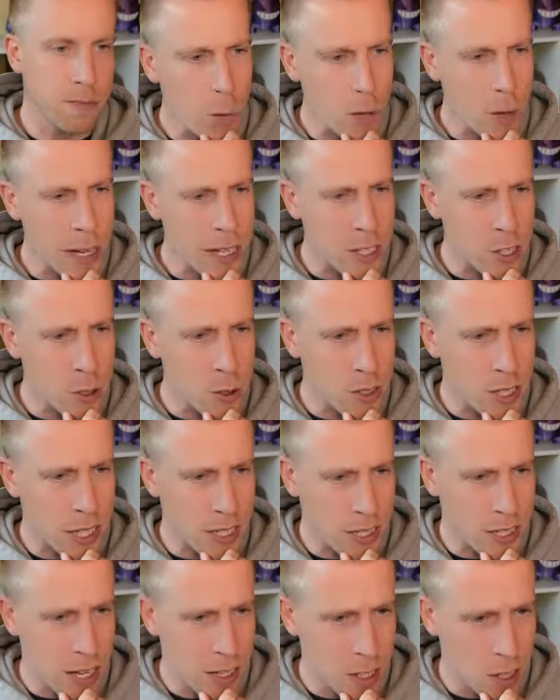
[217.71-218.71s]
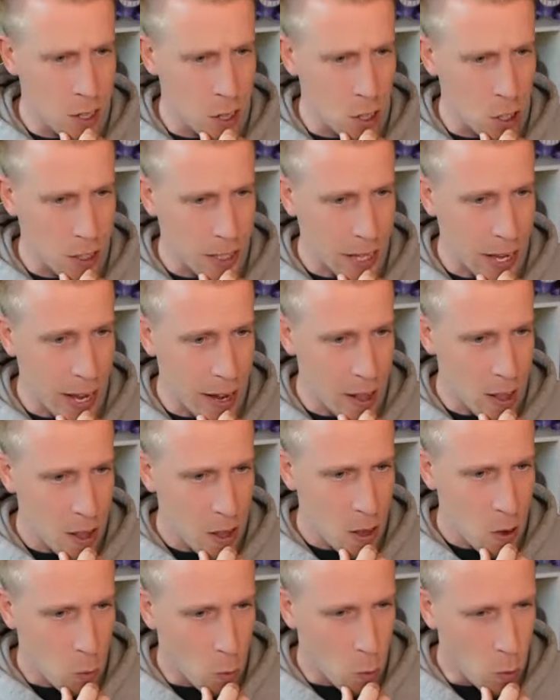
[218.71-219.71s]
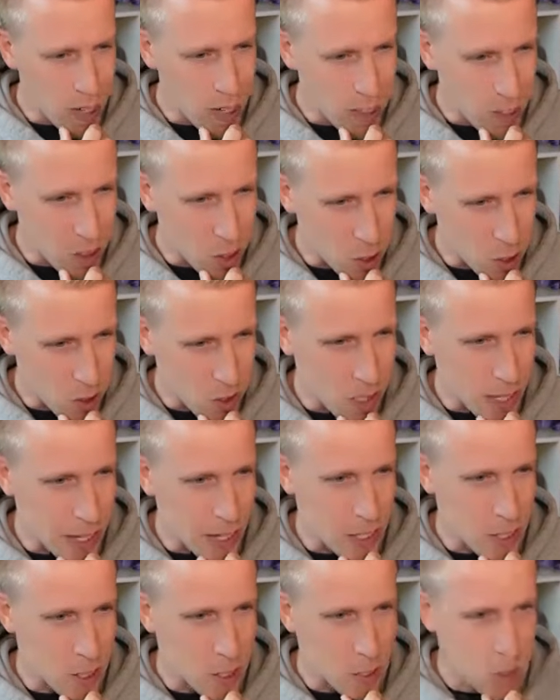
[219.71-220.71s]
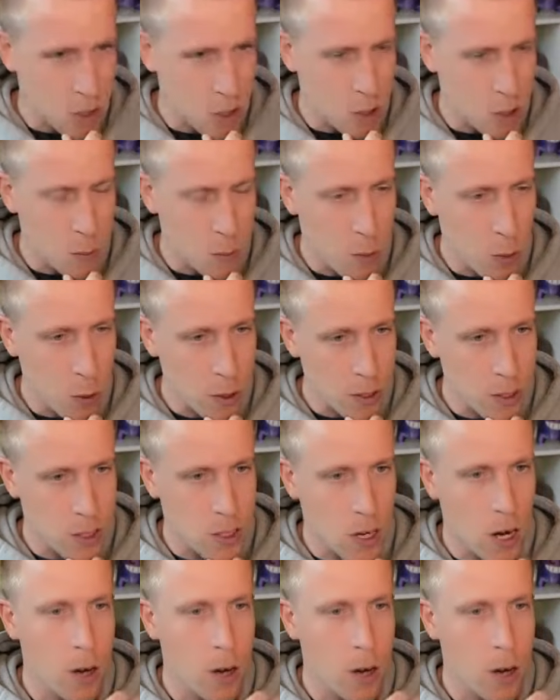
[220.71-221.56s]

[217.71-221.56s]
And what I do is I tend to look at what it looks like because the supports